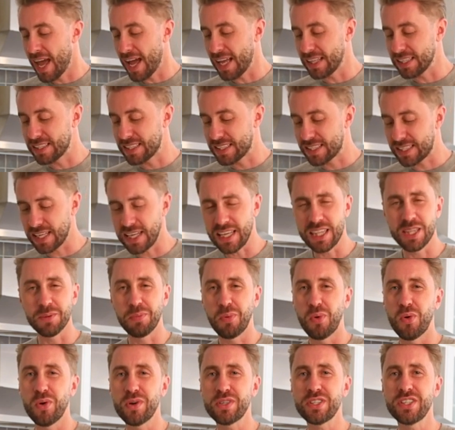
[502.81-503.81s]
and C, the
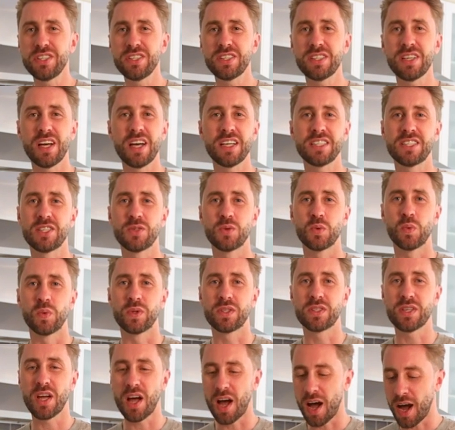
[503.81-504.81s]
portion sizes
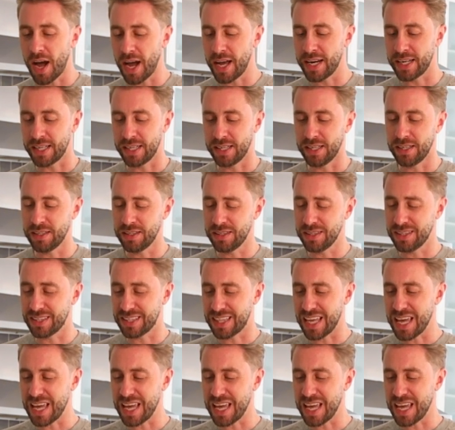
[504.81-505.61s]
were tiny.